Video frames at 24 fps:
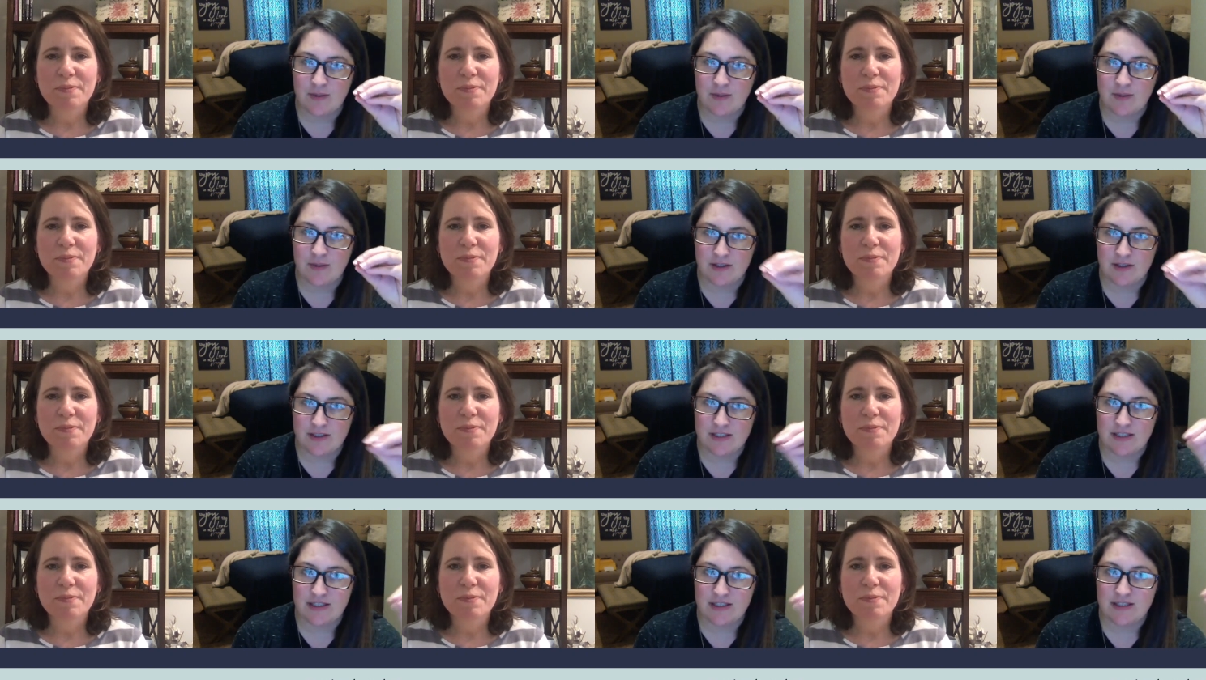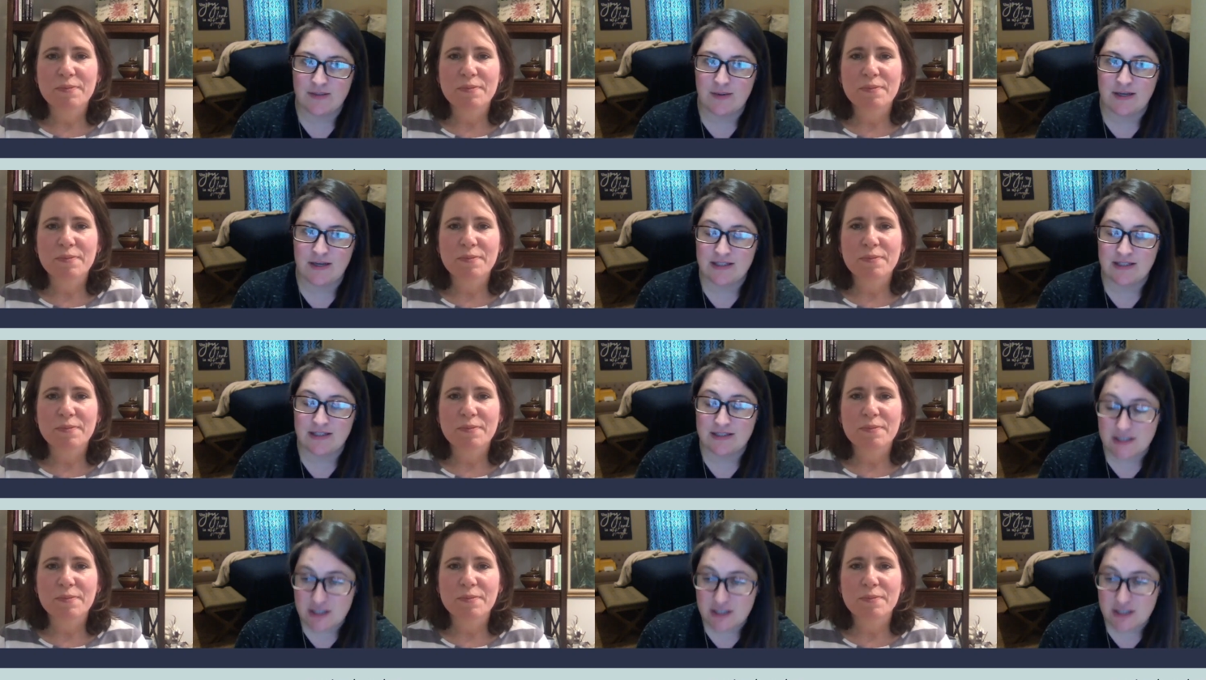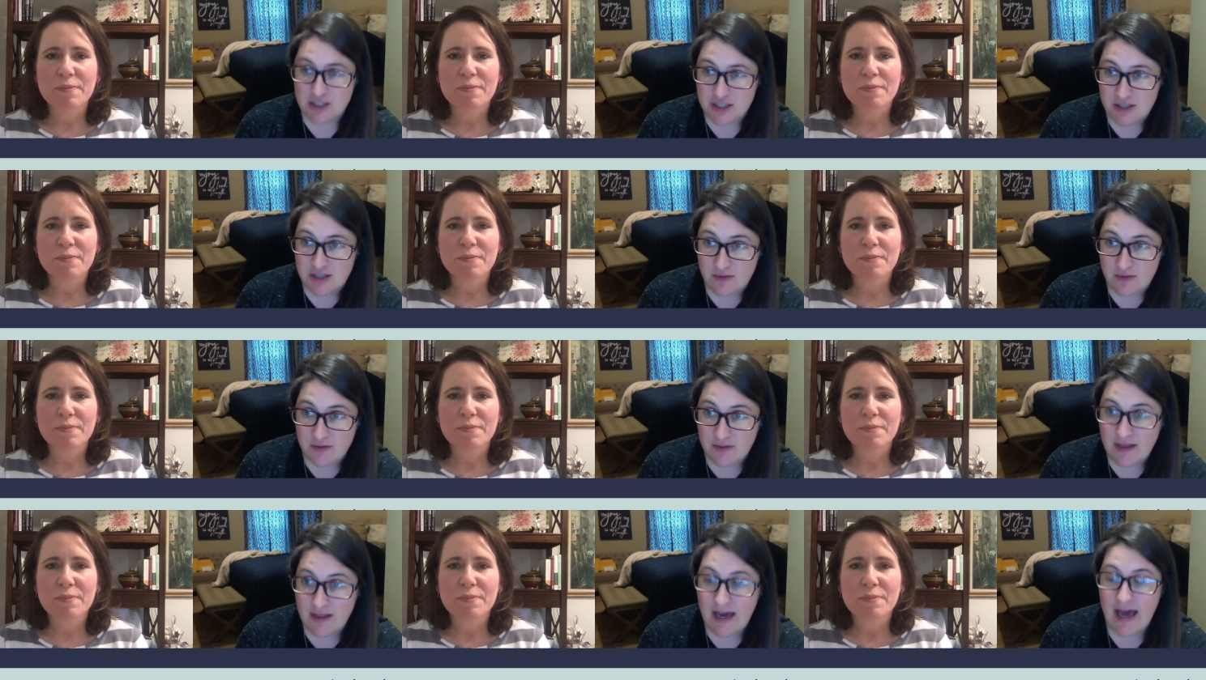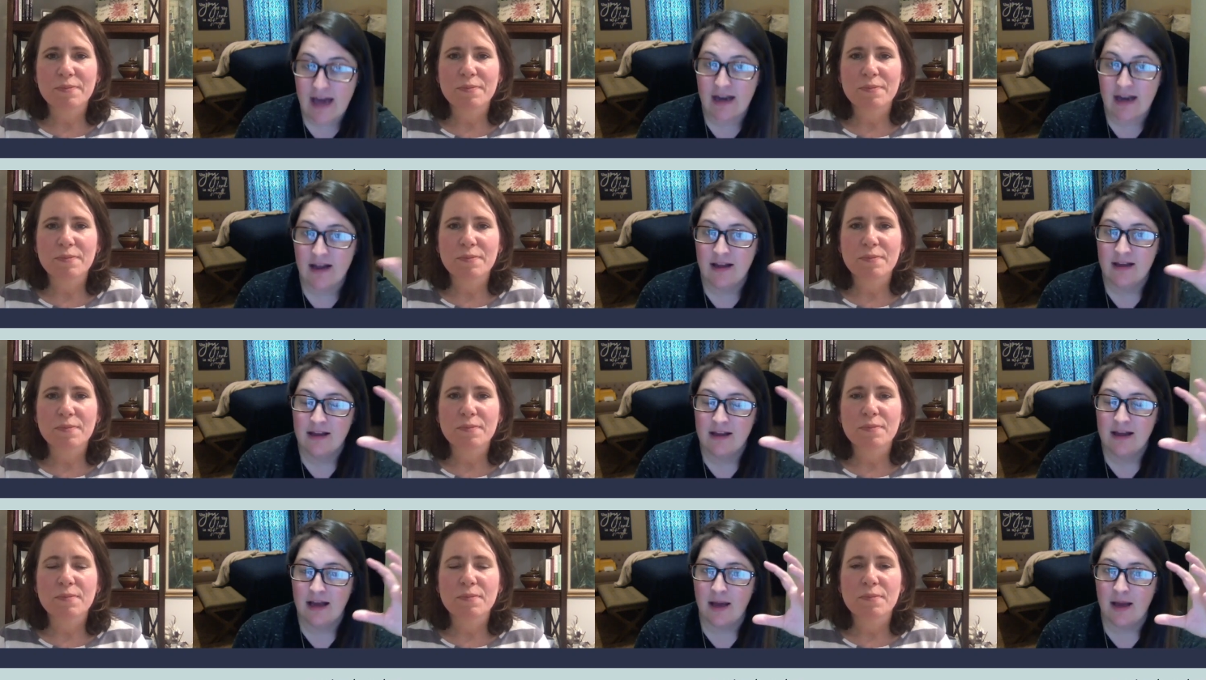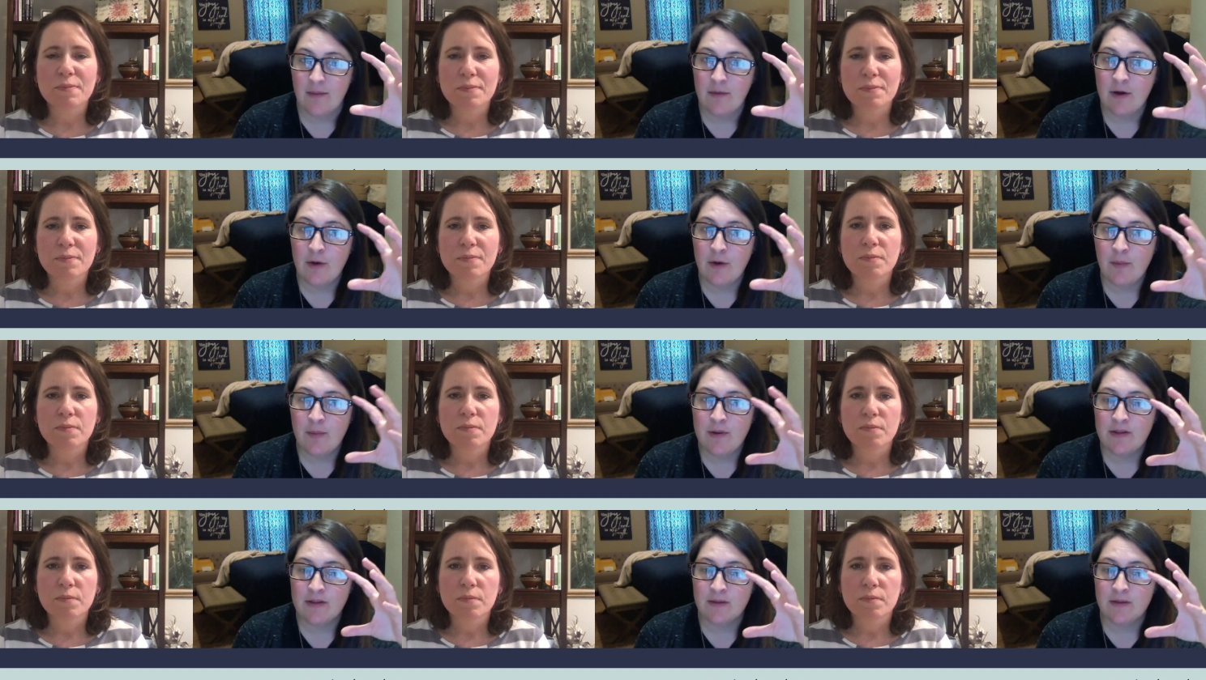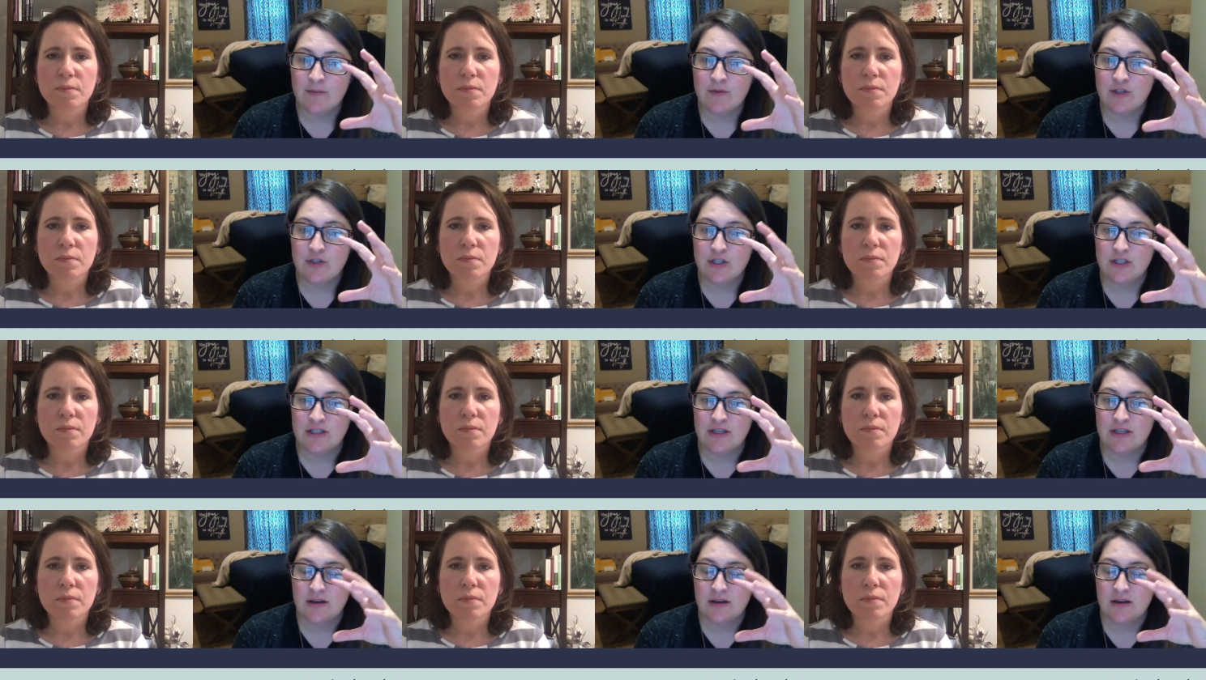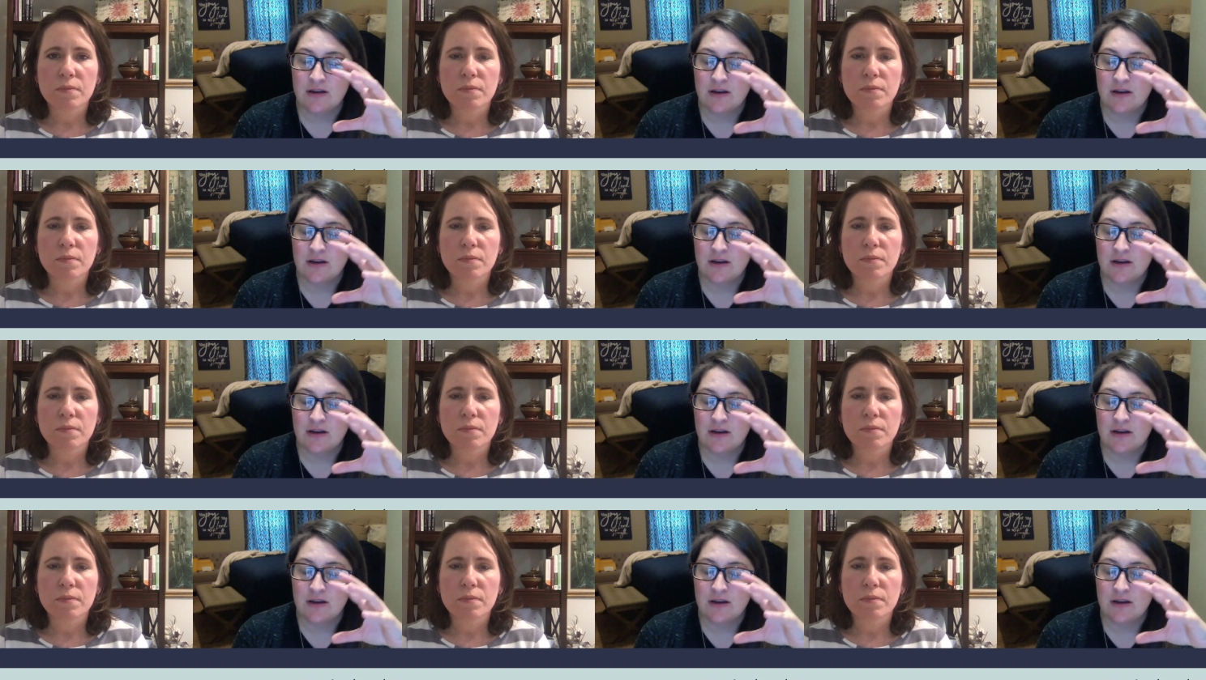Speaker 1: military spouses achieve that. I'm helping them just